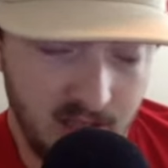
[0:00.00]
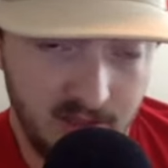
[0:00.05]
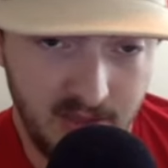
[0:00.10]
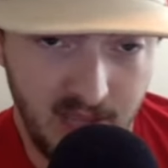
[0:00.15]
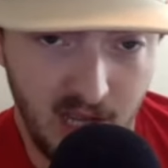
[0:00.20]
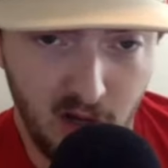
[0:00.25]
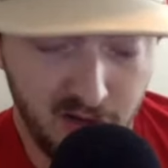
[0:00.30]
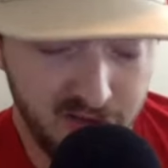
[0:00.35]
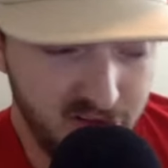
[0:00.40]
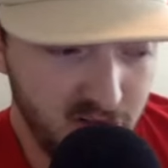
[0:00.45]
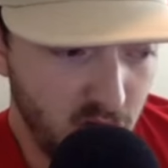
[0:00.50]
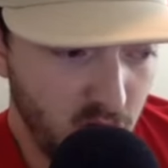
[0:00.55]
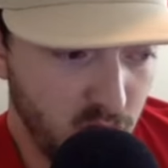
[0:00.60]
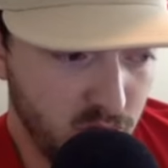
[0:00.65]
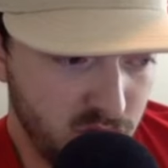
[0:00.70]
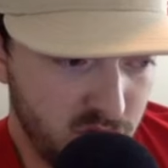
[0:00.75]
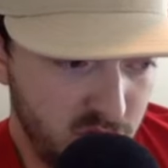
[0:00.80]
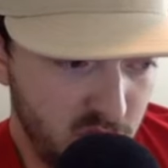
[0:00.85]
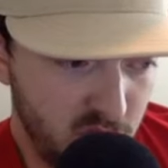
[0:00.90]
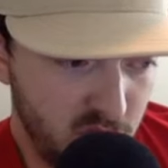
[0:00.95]
They also
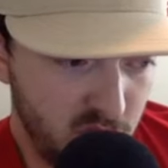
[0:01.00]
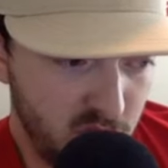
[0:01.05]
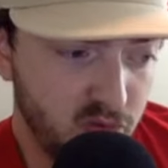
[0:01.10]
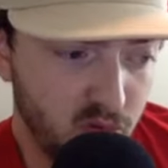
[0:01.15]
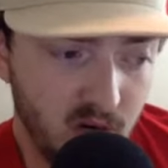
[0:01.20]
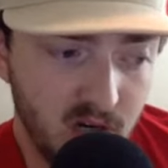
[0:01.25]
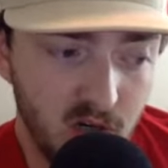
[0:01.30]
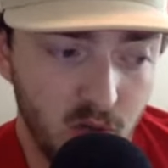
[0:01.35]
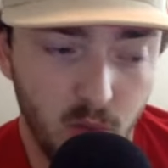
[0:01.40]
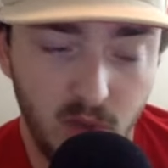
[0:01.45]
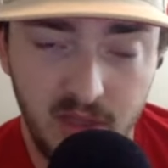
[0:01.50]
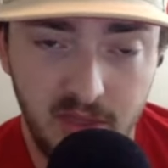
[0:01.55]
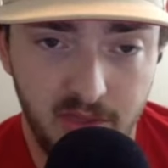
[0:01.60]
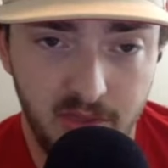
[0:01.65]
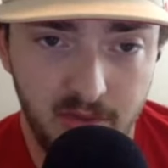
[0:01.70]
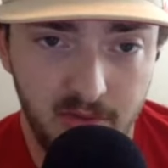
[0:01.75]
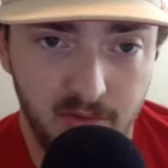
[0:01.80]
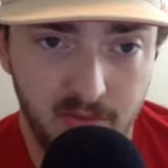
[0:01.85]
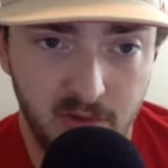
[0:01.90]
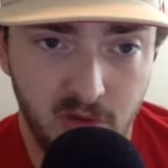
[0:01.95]
do struggle with
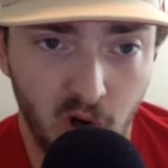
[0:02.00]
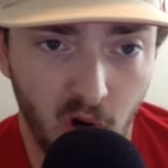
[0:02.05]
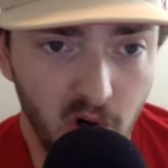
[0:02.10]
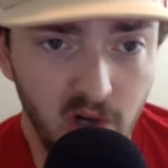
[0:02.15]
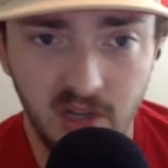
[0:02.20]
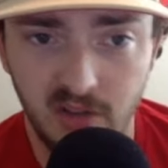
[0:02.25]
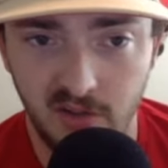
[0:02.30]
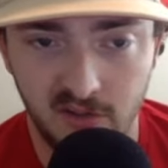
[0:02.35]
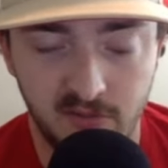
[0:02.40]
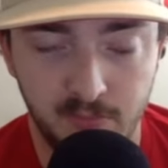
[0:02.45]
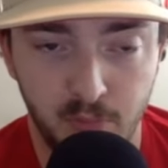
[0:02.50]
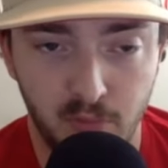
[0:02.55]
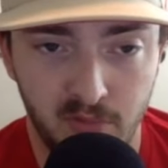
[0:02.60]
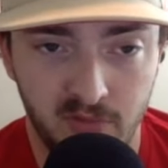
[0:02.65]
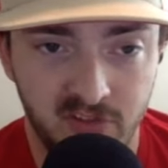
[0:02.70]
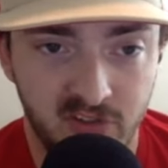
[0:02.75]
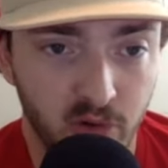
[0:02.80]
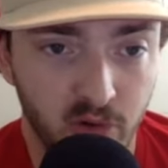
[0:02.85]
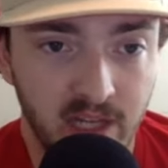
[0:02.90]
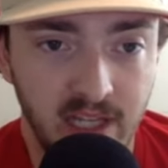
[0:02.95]
guarding the sp-
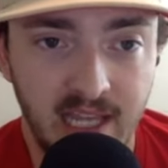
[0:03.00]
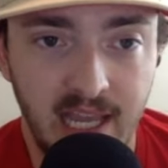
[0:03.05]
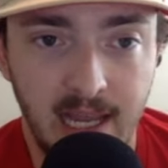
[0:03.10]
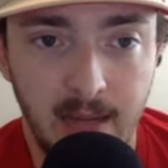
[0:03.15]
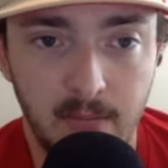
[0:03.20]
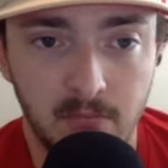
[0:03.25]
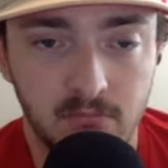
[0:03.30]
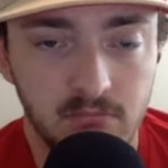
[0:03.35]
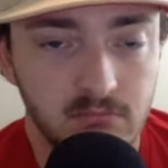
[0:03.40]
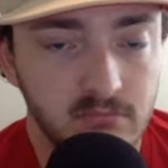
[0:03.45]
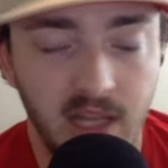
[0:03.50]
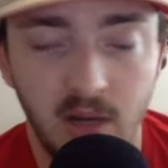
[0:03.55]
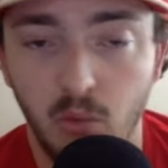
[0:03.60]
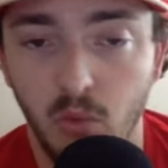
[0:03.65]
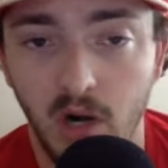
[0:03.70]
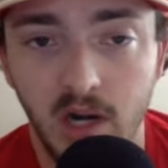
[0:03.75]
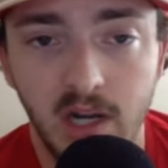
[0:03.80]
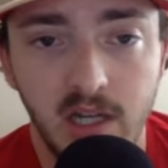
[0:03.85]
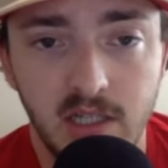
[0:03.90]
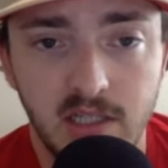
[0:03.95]
screen game. They
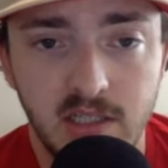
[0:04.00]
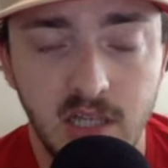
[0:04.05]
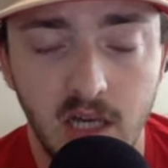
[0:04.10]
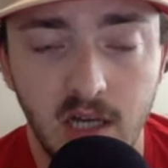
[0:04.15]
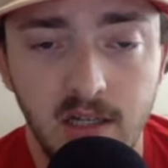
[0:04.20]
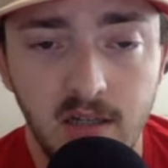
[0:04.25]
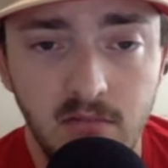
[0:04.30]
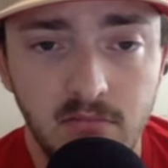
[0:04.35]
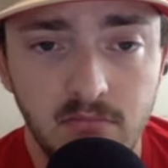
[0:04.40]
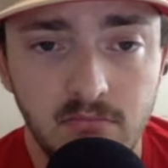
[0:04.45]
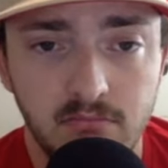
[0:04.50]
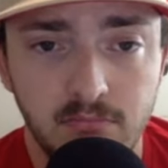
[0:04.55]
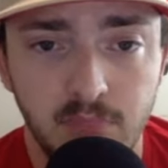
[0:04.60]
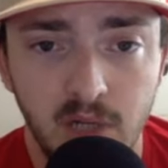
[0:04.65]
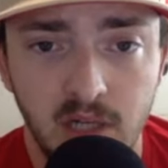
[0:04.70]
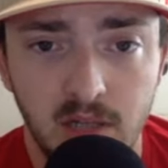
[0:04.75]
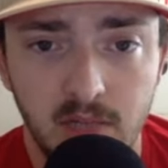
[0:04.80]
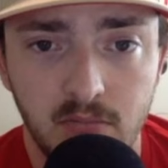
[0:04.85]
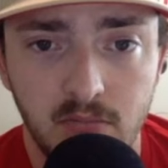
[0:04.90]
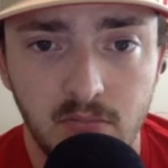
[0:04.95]
run it a ton,
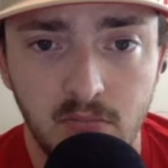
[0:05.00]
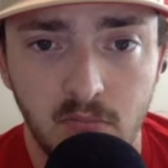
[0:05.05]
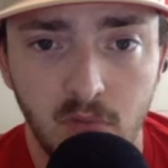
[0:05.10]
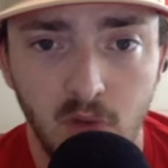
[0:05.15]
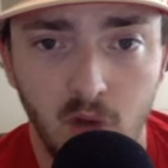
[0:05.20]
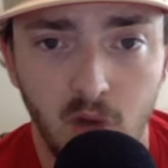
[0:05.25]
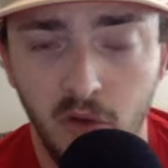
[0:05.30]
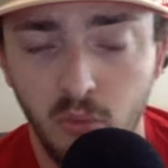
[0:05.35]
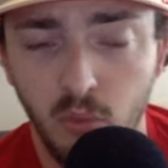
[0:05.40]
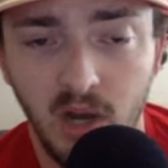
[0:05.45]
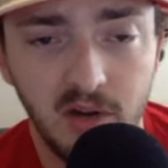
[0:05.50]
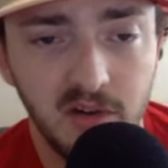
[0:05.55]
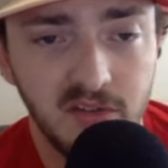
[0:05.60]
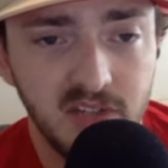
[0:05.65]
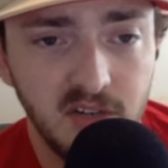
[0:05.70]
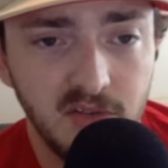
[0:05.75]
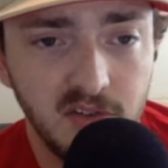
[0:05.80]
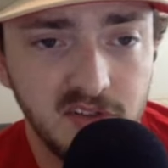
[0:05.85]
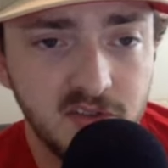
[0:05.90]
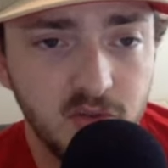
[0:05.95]
but on wide
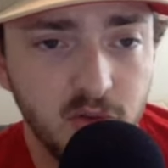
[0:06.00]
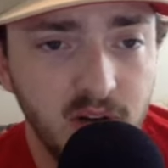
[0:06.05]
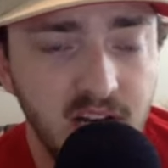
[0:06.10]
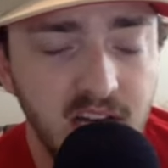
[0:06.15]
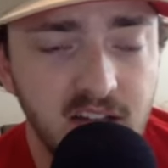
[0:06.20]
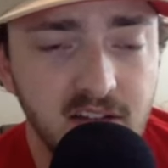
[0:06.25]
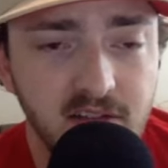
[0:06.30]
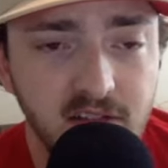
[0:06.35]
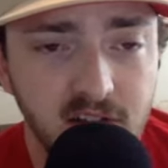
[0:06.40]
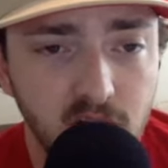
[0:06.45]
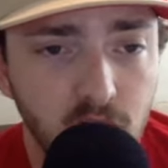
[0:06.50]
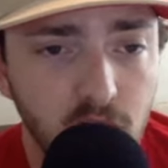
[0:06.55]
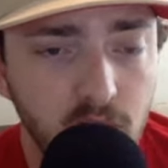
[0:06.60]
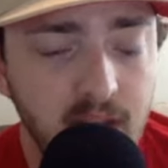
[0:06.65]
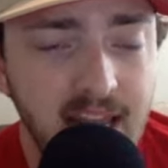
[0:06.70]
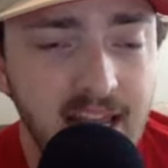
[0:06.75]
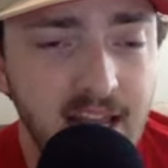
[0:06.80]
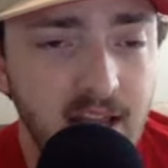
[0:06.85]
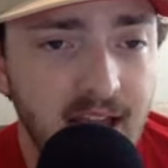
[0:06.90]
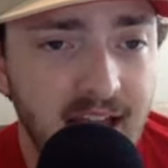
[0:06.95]
receiver screens, little
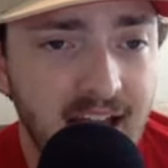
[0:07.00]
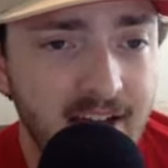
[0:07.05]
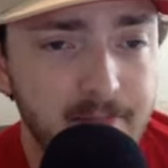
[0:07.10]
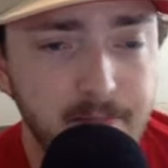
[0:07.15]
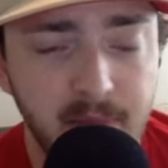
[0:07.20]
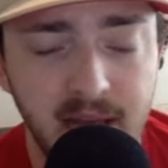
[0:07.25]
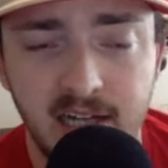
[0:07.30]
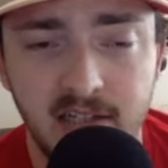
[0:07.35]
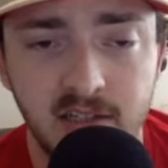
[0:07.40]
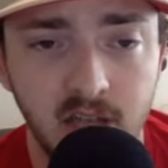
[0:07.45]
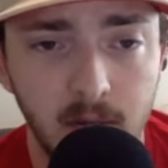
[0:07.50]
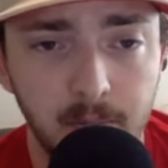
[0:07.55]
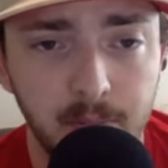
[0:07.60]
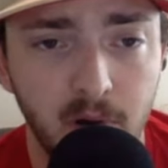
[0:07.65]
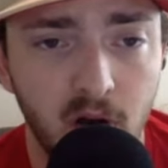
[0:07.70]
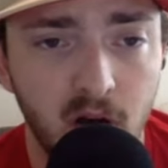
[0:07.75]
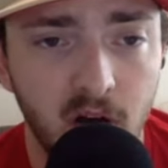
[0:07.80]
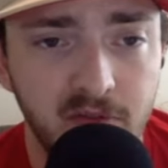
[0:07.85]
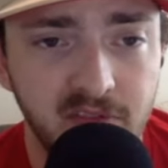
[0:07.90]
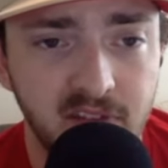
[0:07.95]
eight halfback dump
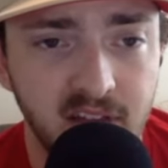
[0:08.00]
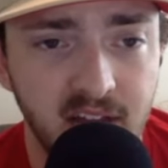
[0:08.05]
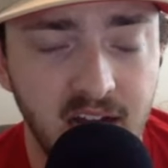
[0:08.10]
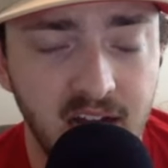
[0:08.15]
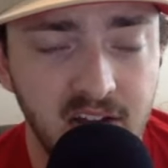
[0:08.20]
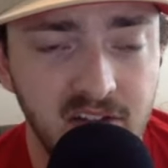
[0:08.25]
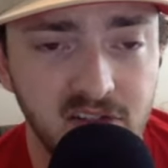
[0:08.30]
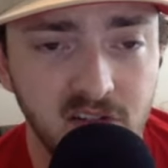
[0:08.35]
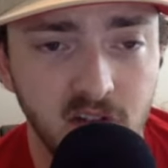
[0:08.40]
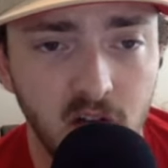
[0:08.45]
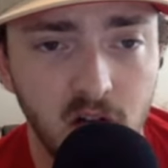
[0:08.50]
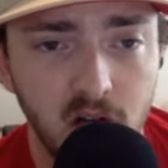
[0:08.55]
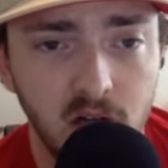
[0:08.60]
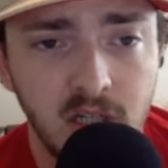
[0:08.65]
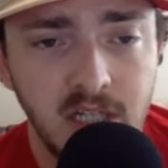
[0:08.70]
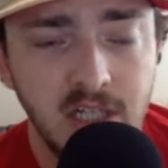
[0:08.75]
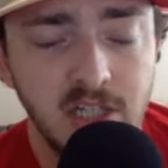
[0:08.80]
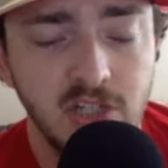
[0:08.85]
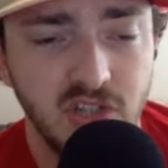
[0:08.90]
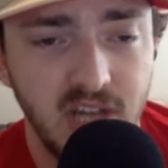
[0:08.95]
offs that I saw
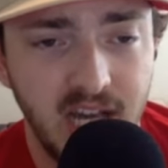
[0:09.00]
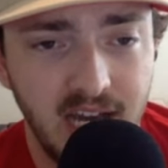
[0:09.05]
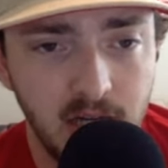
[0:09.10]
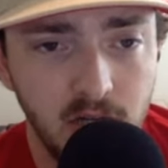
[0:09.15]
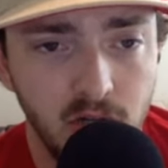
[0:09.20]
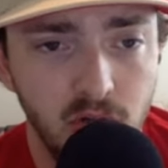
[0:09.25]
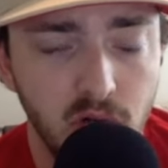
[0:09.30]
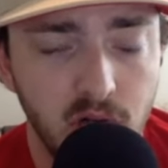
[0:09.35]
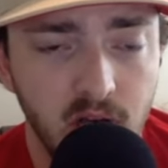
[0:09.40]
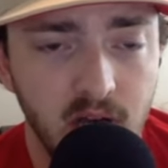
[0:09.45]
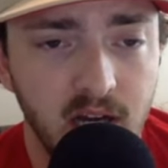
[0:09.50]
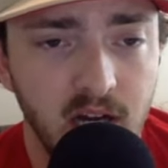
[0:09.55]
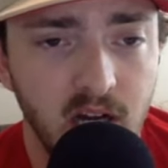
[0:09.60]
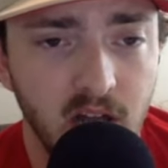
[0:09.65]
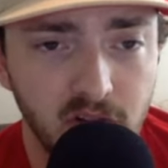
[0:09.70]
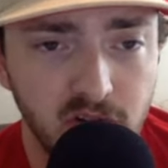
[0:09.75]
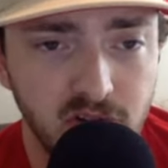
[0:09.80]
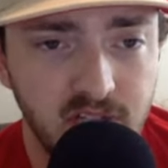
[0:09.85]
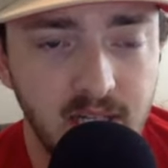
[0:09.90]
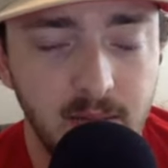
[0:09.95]
Chattanooga and
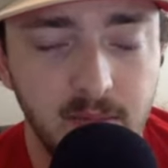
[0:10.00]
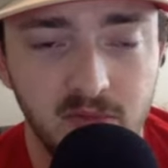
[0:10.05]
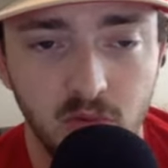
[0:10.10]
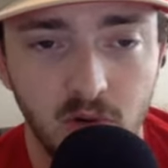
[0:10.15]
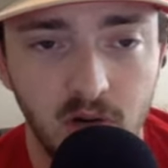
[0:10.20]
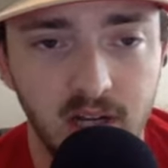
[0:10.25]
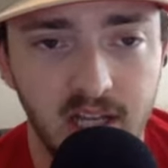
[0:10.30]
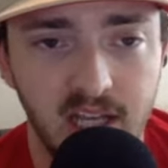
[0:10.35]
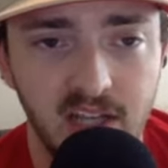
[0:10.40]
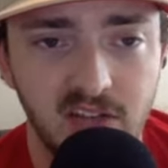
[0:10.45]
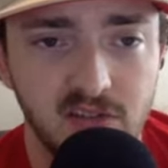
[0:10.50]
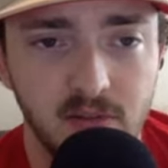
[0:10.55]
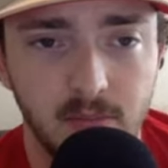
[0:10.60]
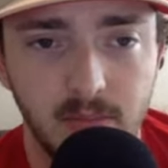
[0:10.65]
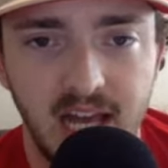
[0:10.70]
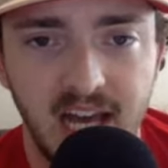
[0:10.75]
other teams run against them